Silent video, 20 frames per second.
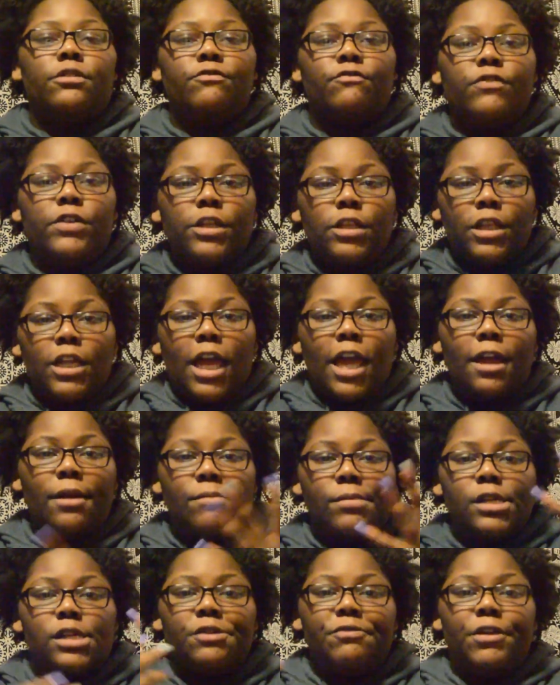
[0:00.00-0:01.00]
feel the
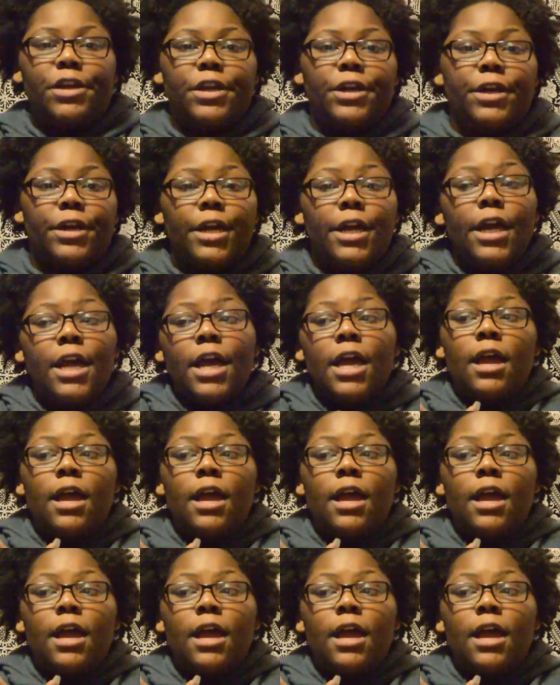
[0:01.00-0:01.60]
atmosphere